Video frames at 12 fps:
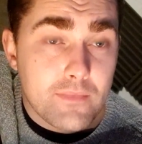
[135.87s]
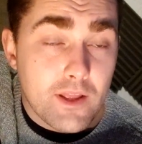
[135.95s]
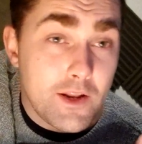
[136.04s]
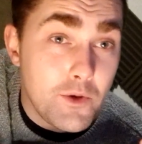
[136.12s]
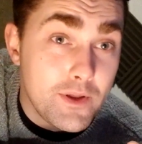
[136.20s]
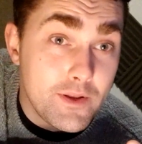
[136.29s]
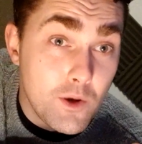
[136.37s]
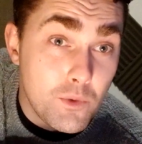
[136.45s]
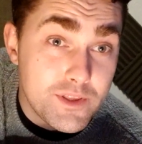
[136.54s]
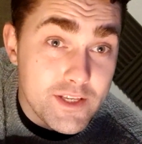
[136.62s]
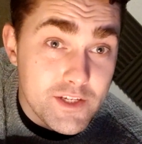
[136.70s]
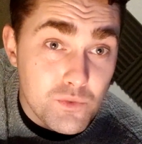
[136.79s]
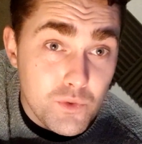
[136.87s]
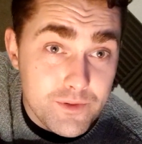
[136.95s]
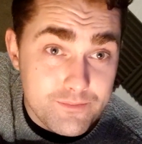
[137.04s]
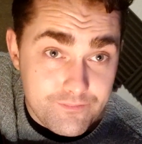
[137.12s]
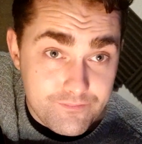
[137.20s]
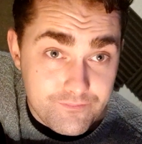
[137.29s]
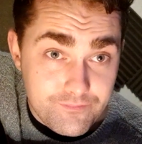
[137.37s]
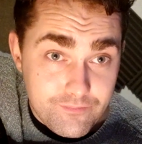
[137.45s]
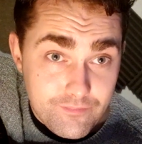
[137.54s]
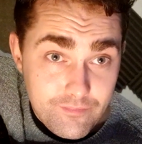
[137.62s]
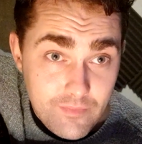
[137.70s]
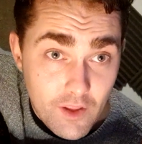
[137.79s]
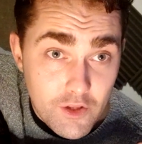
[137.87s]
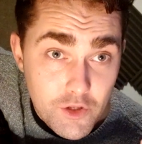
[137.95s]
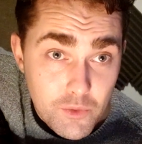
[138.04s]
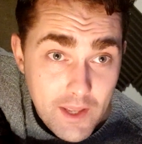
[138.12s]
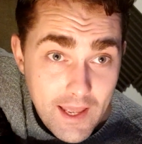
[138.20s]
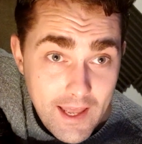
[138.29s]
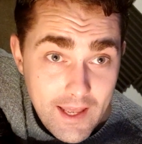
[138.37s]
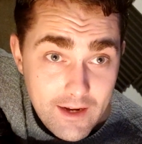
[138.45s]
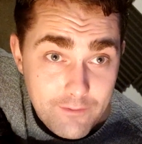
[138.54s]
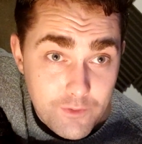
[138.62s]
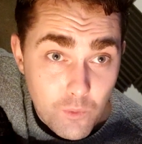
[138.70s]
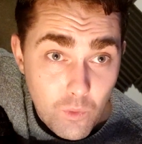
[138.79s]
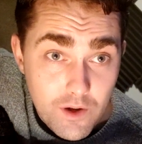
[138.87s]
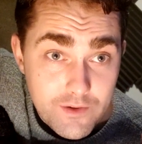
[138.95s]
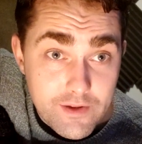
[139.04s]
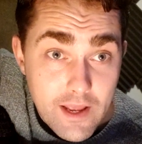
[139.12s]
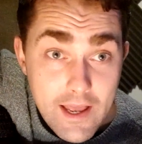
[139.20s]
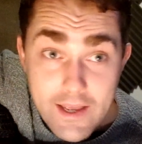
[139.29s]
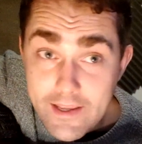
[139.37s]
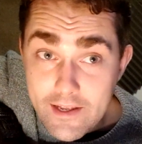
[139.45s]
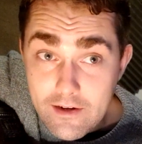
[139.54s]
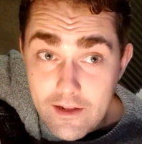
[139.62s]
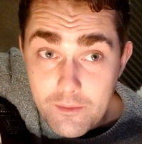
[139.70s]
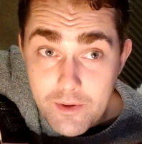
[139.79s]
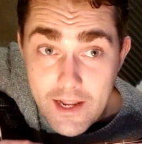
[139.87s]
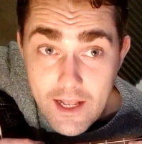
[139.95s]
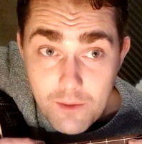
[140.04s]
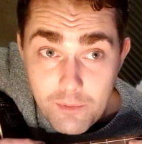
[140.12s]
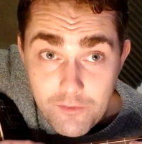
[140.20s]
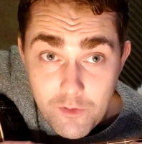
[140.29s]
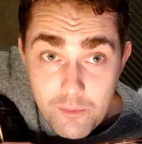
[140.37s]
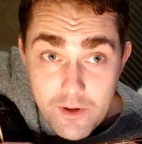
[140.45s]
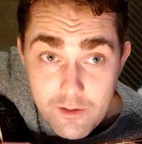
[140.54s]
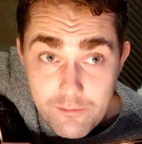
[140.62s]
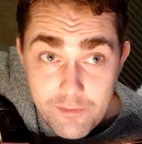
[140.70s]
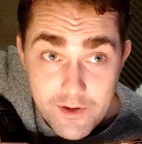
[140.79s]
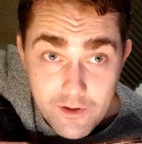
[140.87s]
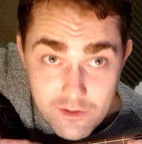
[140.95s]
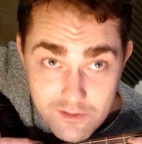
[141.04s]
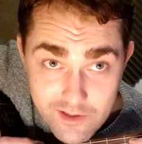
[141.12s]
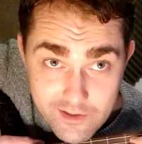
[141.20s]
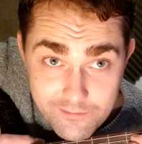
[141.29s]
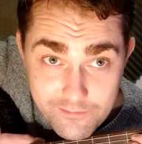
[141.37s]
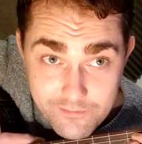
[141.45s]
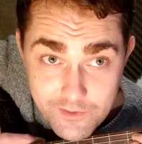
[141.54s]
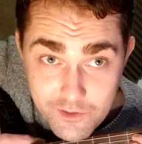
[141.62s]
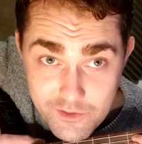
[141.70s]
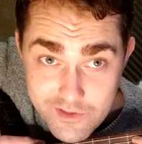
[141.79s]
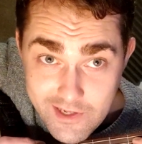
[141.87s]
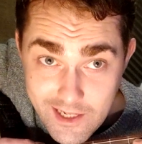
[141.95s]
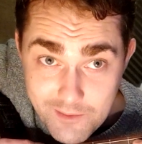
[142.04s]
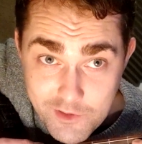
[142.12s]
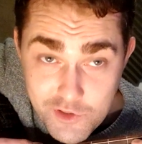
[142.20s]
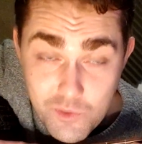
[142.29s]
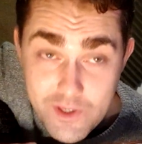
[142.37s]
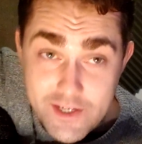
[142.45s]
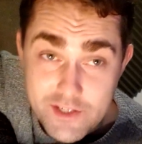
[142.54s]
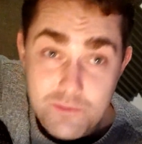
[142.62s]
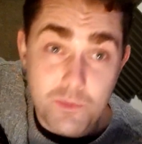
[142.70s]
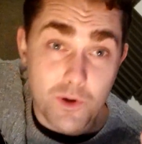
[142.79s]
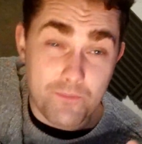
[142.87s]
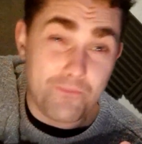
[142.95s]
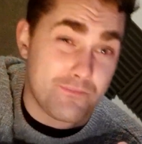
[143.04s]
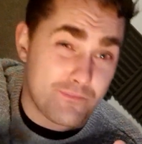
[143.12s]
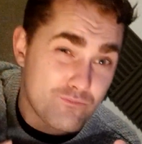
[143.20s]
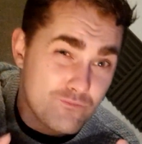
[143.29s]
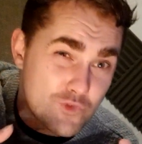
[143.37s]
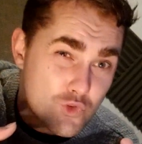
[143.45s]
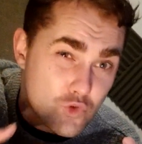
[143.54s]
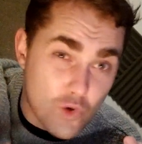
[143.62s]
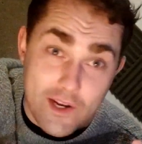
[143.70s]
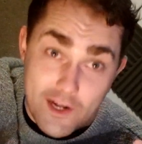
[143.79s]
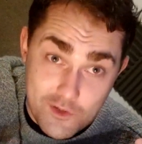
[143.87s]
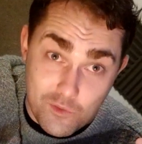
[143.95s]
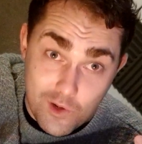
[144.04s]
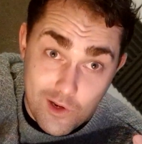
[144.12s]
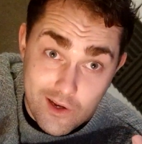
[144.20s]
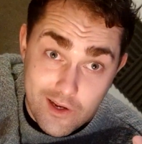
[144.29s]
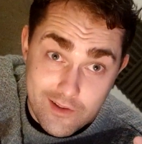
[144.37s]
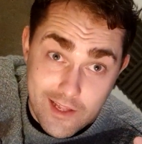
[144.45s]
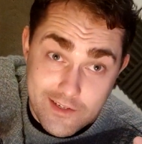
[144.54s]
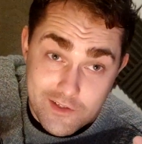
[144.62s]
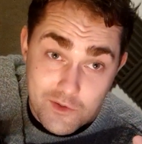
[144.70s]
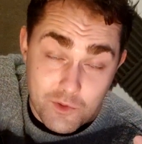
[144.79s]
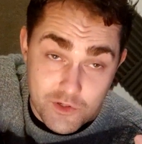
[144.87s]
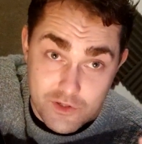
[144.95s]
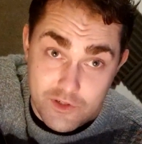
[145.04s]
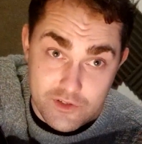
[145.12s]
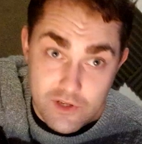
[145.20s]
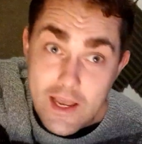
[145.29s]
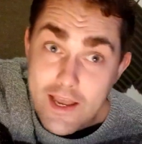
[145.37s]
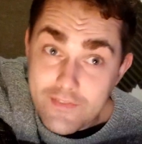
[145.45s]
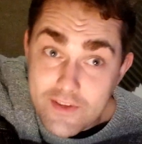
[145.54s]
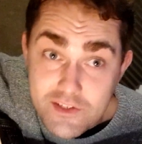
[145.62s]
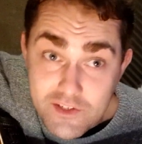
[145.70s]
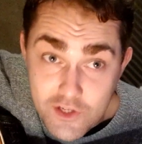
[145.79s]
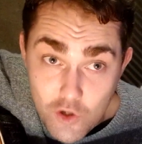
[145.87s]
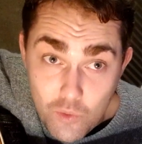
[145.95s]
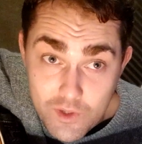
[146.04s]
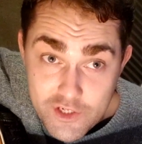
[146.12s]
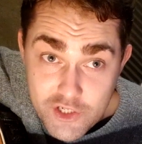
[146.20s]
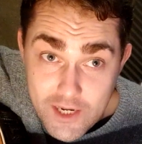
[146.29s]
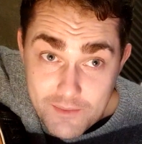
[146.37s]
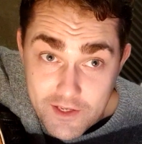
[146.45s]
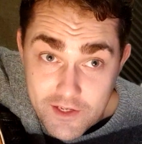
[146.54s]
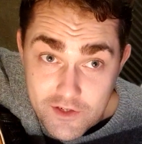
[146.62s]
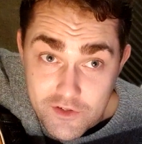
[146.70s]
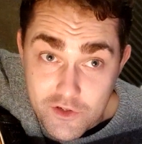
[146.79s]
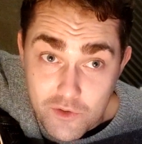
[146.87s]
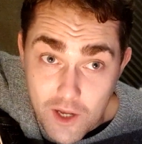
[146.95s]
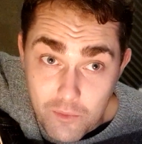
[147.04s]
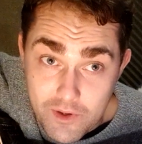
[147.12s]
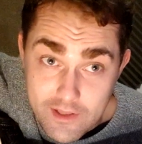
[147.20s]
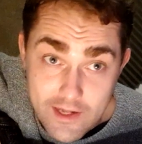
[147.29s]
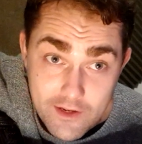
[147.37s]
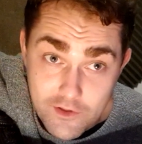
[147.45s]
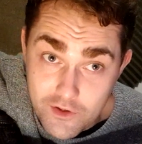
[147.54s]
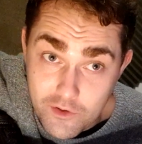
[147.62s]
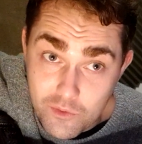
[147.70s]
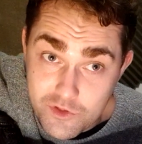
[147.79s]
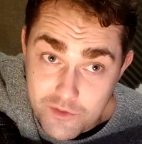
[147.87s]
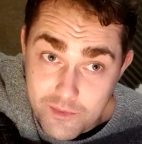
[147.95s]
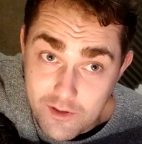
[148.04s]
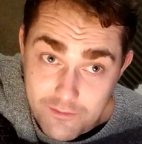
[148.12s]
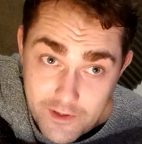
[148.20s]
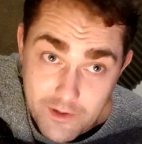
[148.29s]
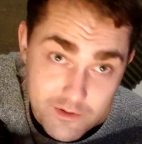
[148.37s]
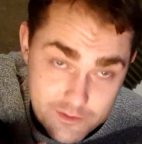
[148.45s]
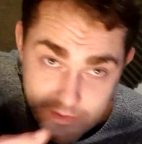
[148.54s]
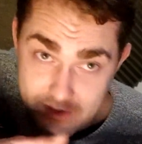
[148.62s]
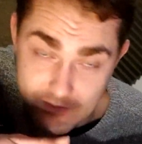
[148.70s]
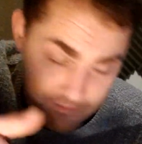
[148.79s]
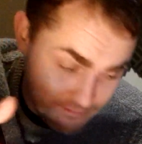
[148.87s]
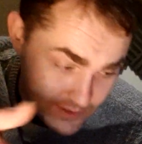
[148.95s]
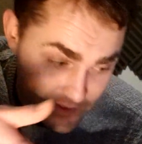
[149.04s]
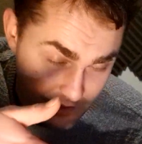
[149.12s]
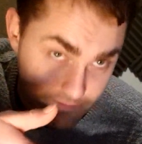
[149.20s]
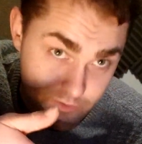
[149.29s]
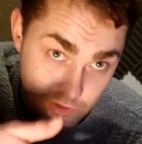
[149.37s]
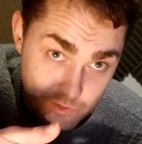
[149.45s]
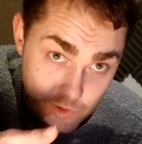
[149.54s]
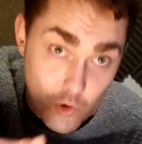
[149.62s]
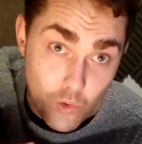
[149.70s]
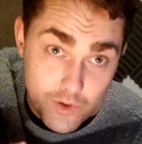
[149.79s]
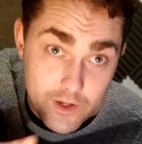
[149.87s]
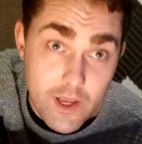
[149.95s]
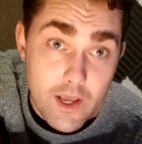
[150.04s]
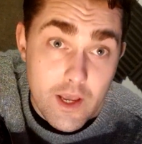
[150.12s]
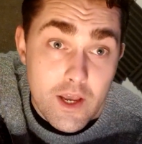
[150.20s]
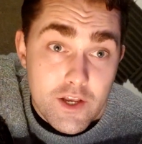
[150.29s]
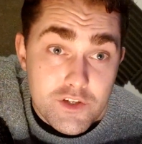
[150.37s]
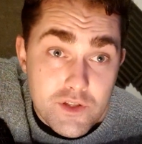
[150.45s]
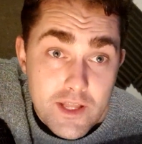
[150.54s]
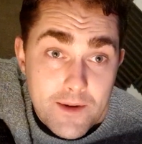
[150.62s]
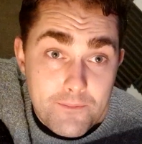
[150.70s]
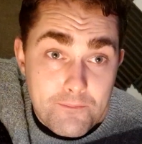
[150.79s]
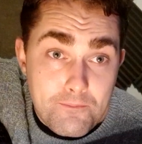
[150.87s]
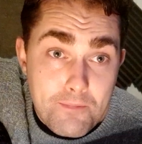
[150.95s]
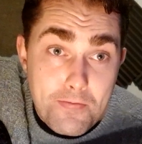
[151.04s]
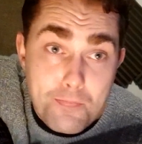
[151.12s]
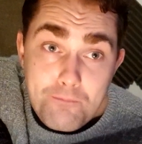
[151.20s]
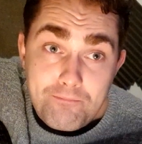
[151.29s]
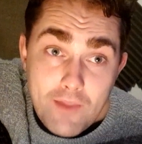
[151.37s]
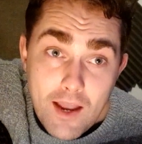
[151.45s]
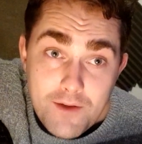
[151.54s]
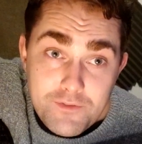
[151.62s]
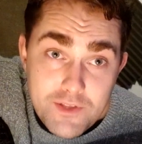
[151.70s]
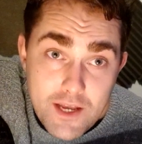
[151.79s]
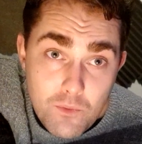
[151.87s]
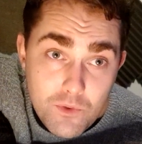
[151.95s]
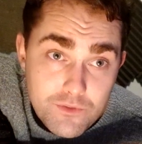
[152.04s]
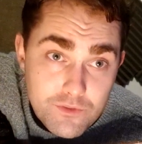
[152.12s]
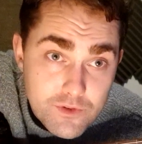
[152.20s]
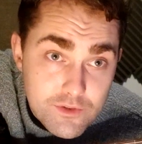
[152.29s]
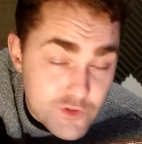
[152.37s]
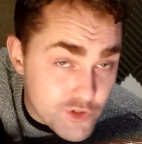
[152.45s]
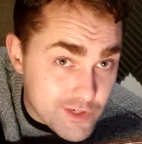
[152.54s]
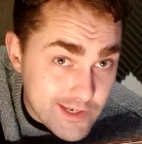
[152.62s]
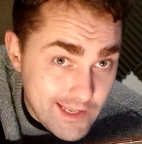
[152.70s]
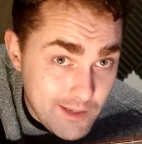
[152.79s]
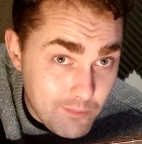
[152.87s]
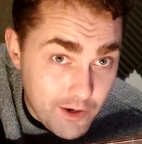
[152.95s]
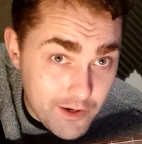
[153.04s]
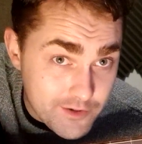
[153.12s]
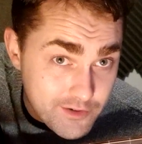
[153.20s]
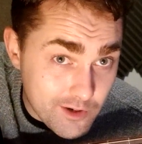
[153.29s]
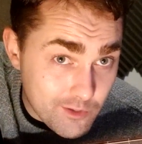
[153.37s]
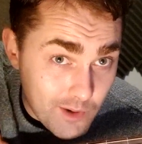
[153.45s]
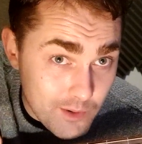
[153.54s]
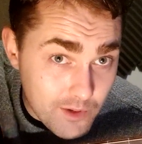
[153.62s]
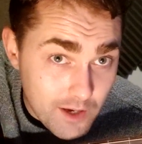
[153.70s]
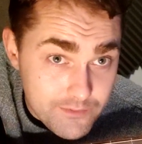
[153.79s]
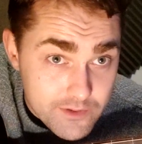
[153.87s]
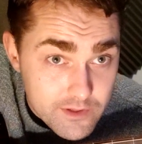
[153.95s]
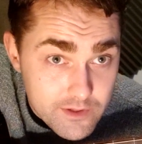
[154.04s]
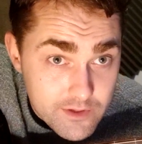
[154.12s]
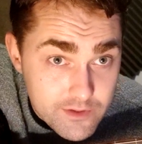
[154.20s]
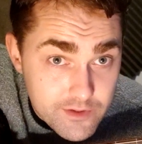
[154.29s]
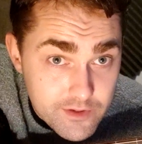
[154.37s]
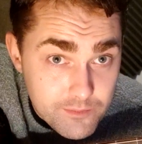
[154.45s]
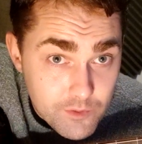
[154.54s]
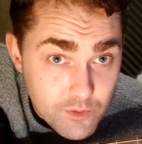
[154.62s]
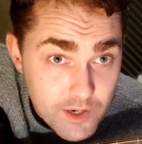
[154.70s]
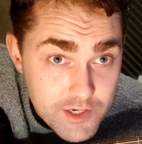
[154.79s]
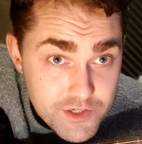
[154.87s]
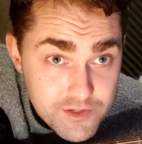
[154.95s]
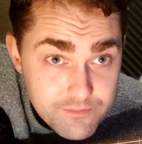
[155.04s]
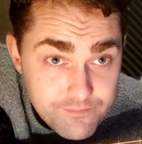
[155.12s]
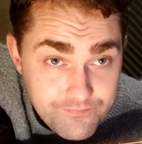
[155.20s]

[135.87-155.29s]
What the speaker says: Now with this one, you can, if you want, get a little bit of help off your middle finger, kind of, just to help the squeeze, but try not to rely on that too much, because this is the only shape that you can do that with. Any of the other ones, your middle finger is busy doing the chord. So then after that one, just an E minor to kind of round off the progression.